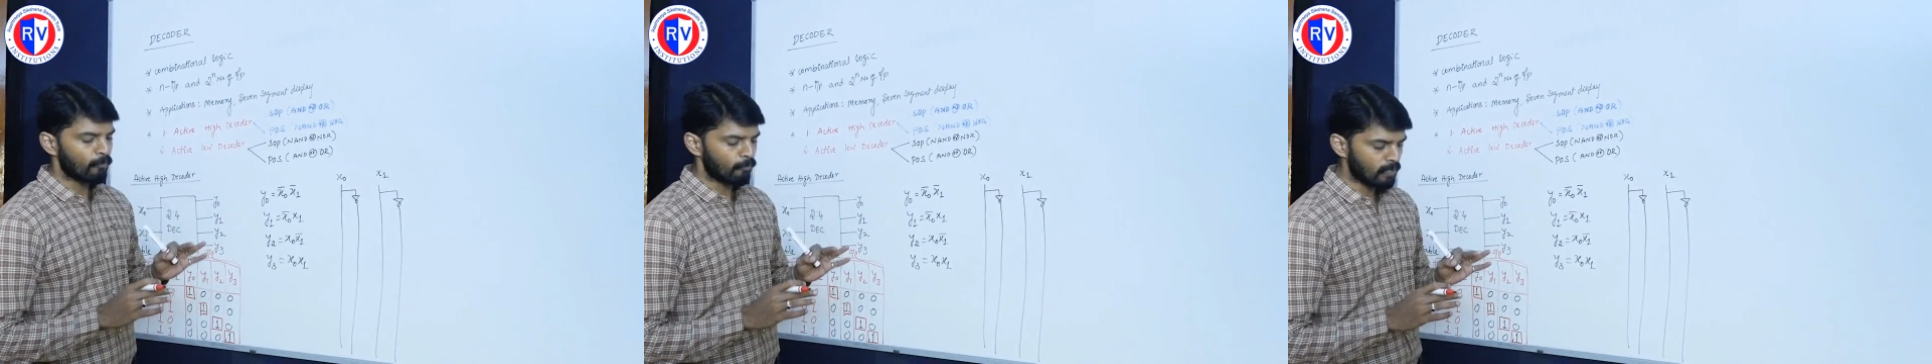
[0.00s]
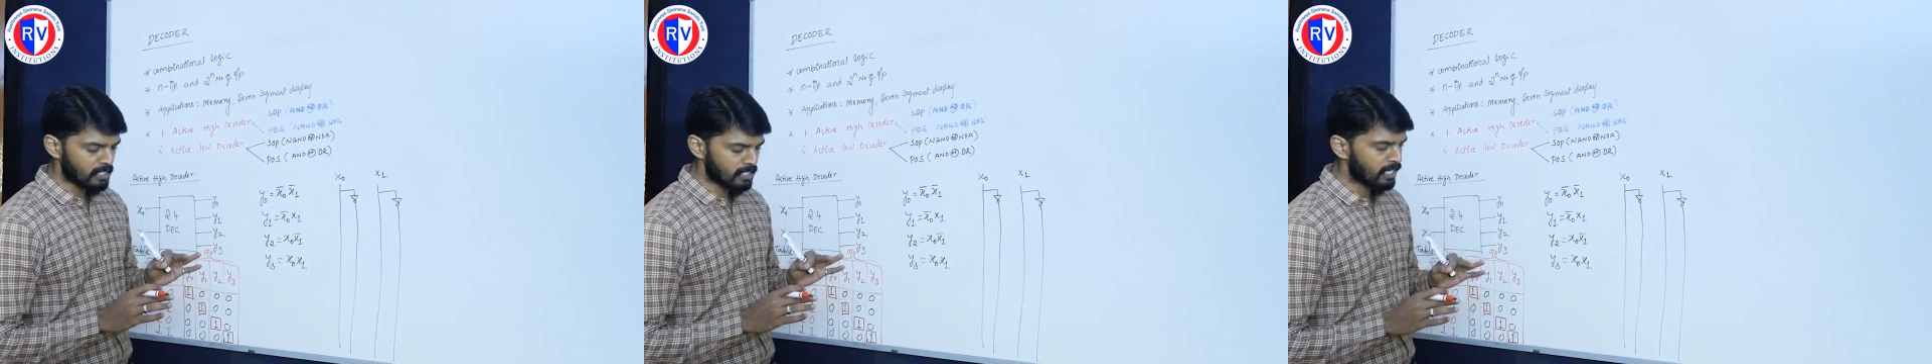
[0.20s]

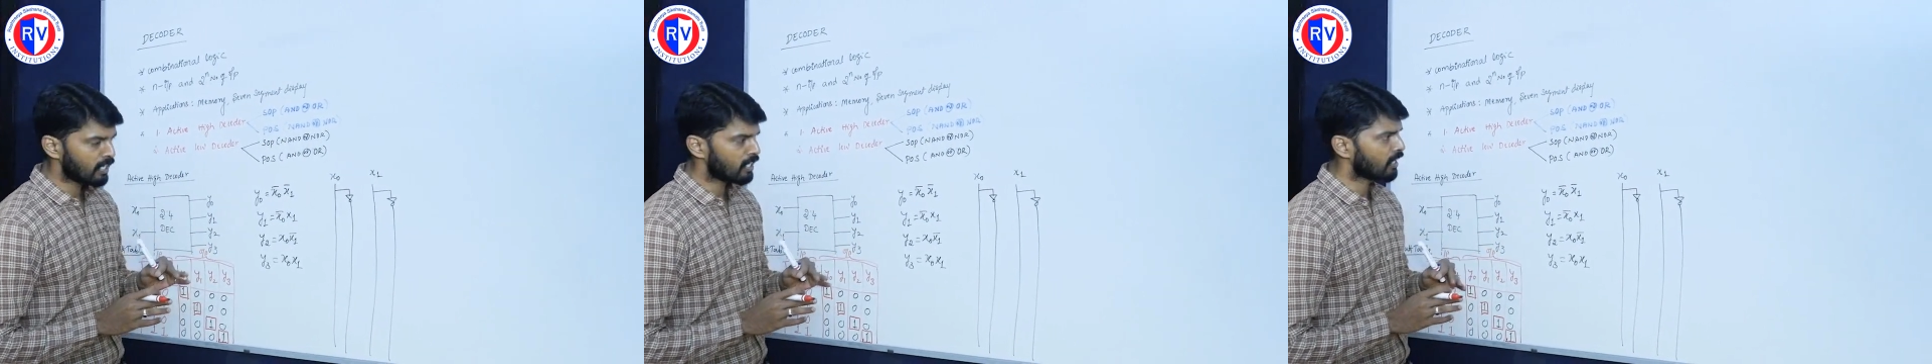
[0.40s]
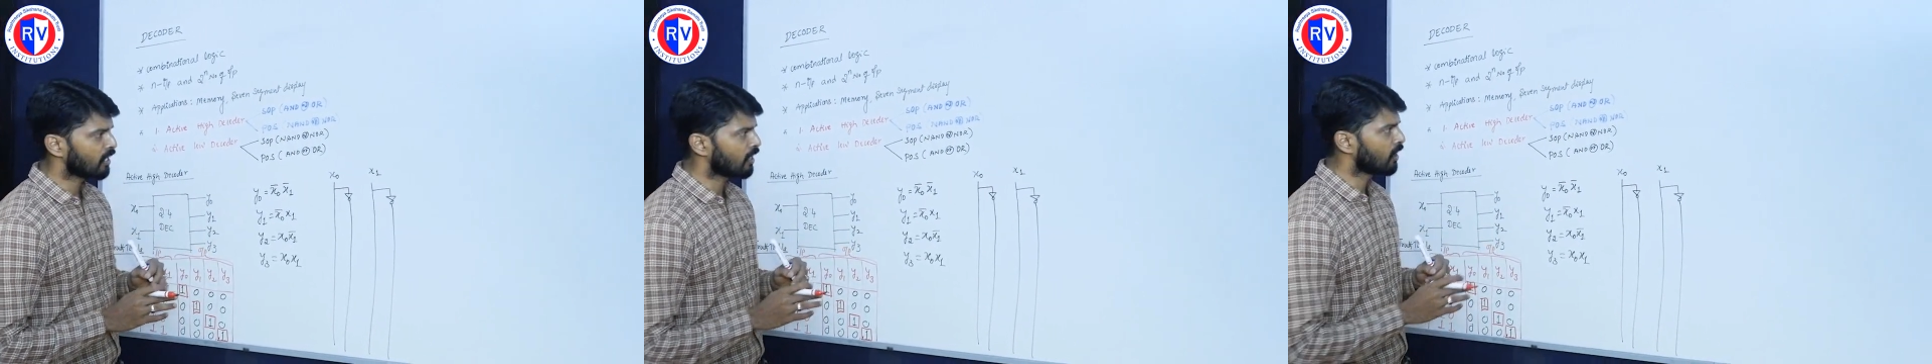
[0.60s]
which gate
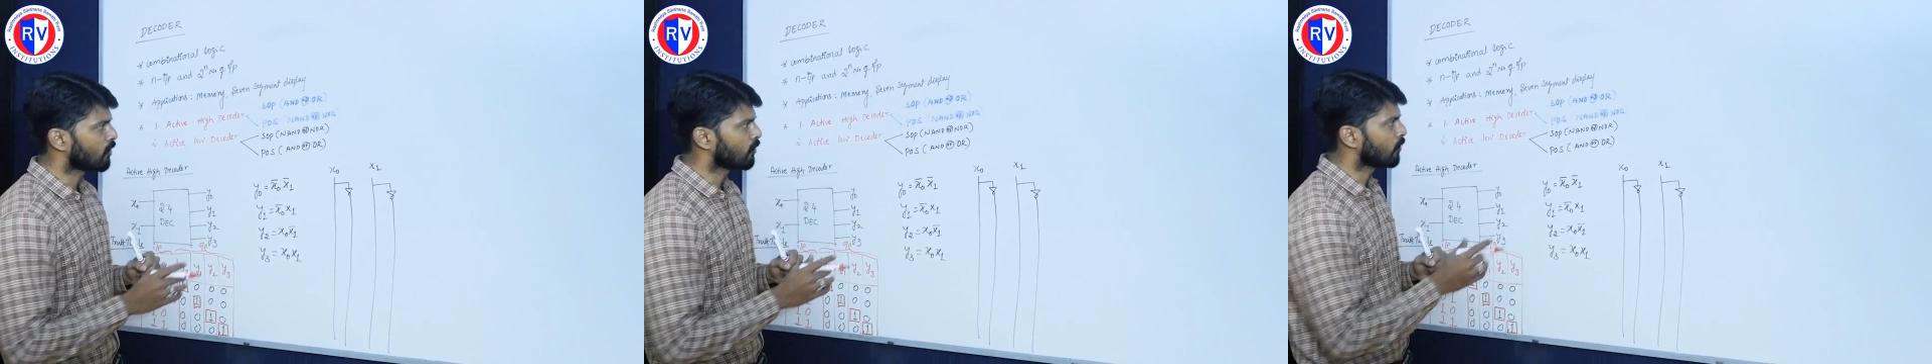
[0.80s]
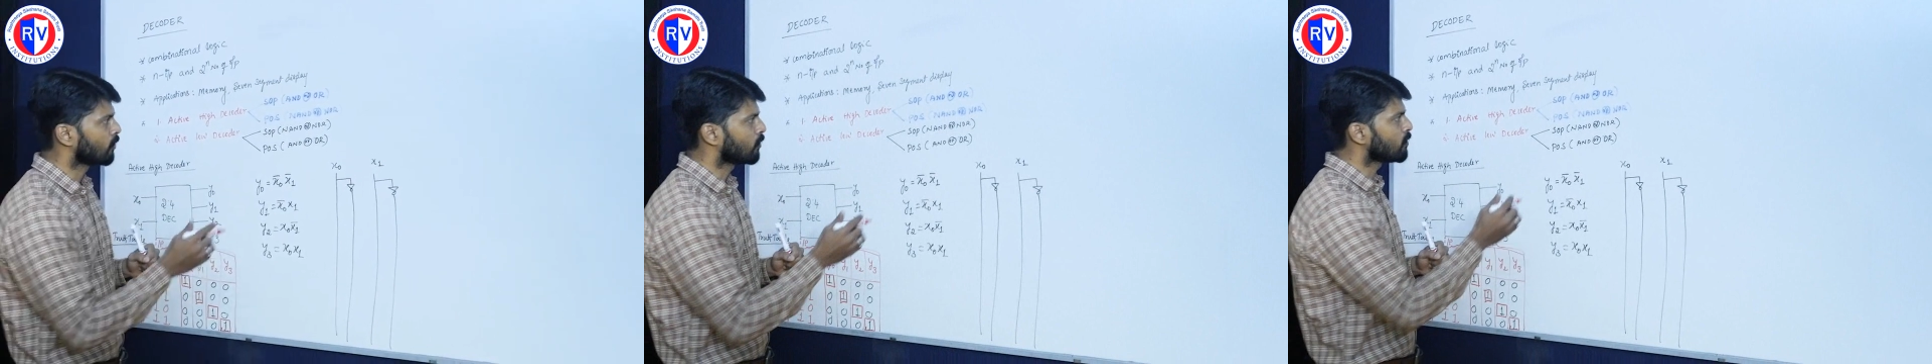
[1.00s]
I need to
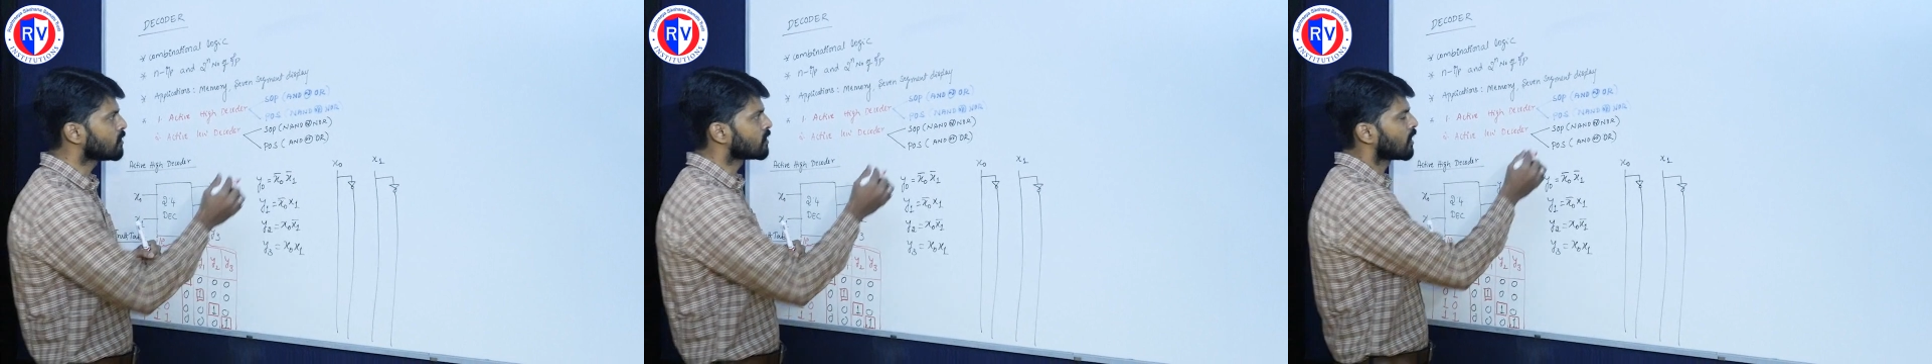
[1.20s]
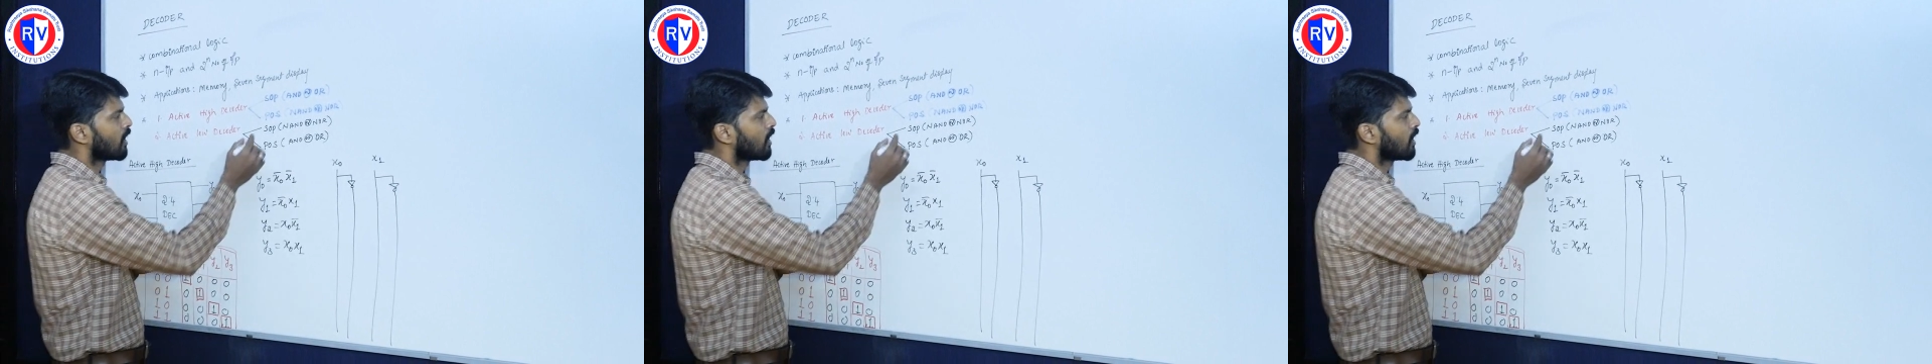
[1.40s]
use?